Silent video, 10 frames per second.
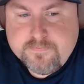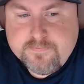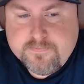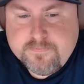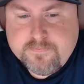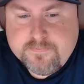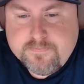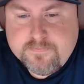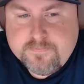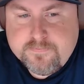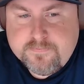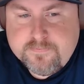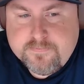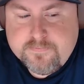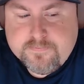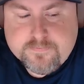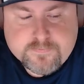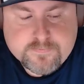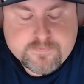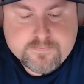
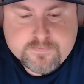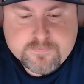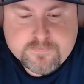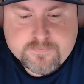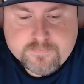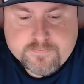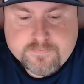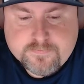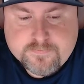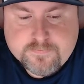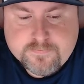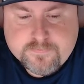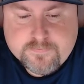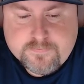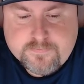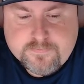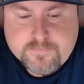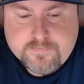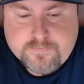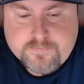
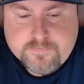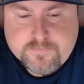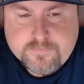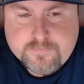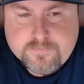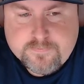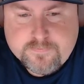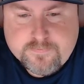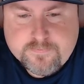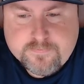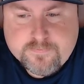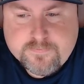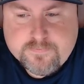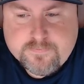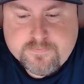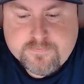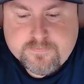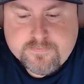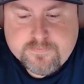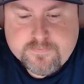
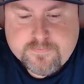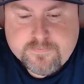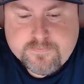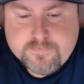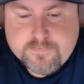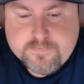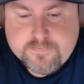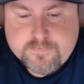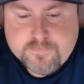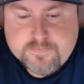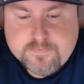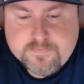(silent)